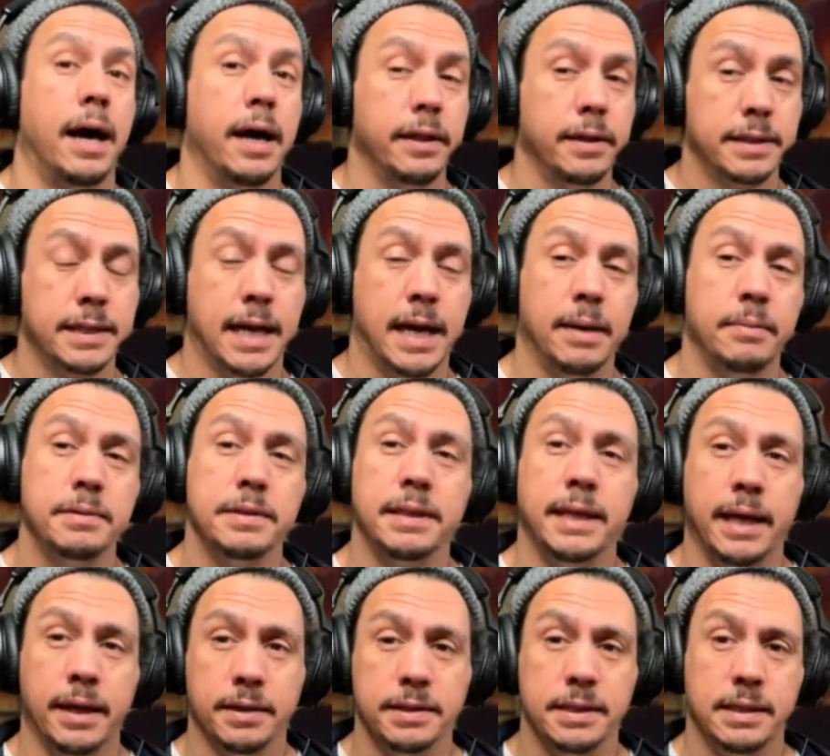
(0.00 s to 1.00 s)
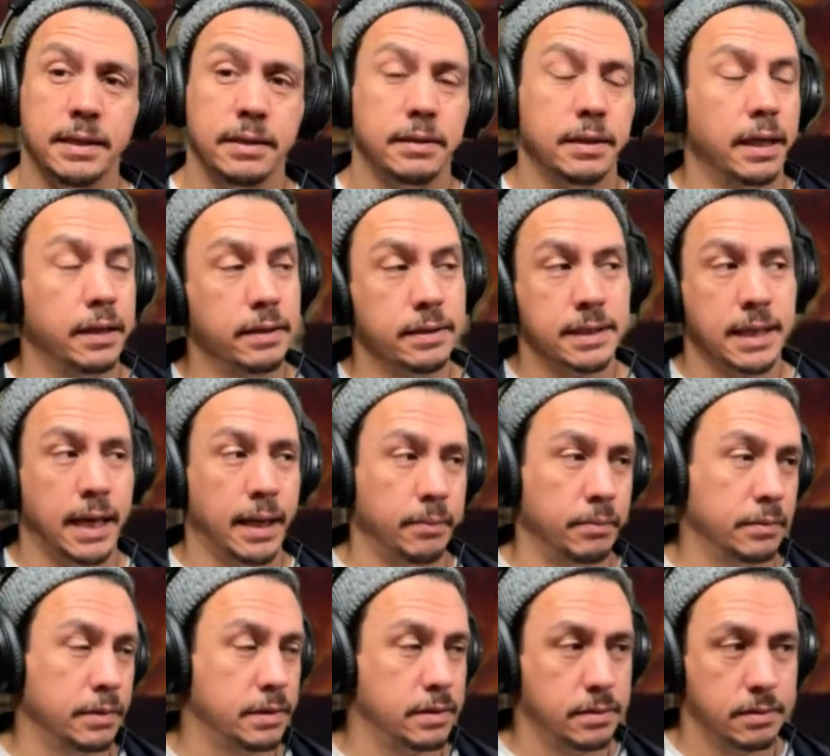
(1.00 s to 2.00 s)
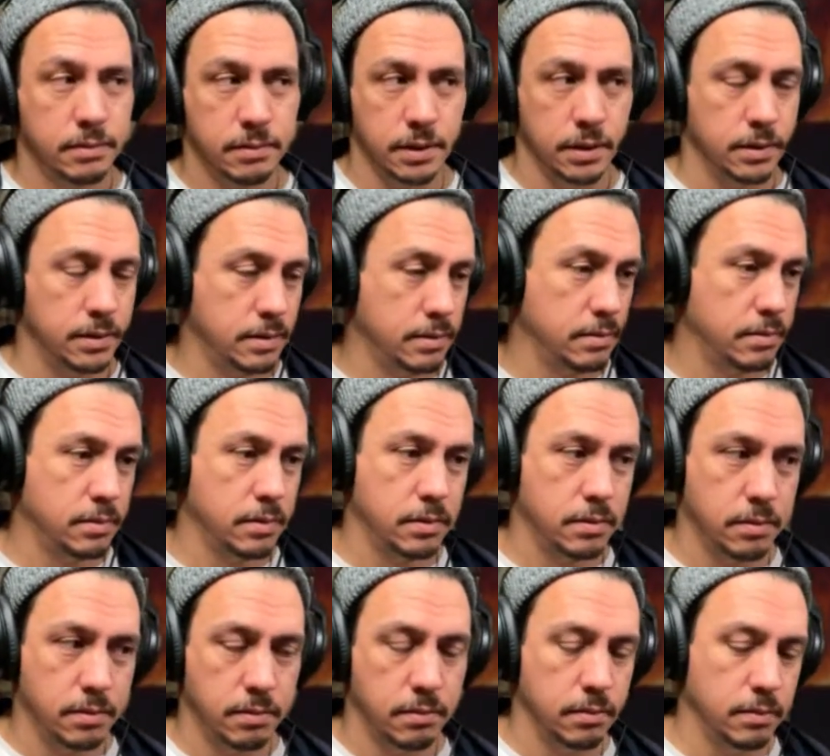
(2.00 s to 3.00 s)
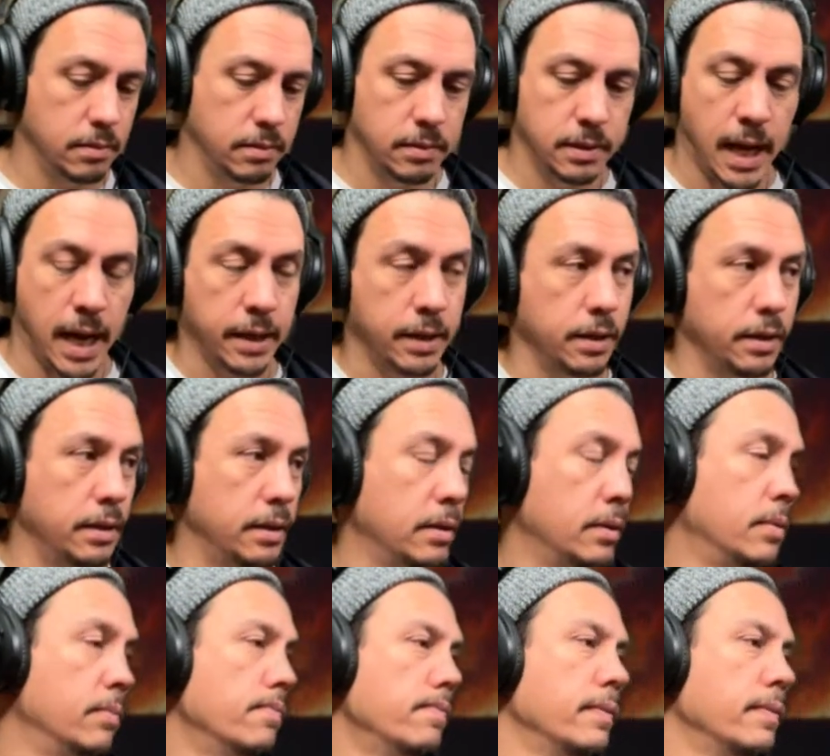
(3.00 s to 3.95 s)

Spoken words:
Other times nails it. Other times just not good.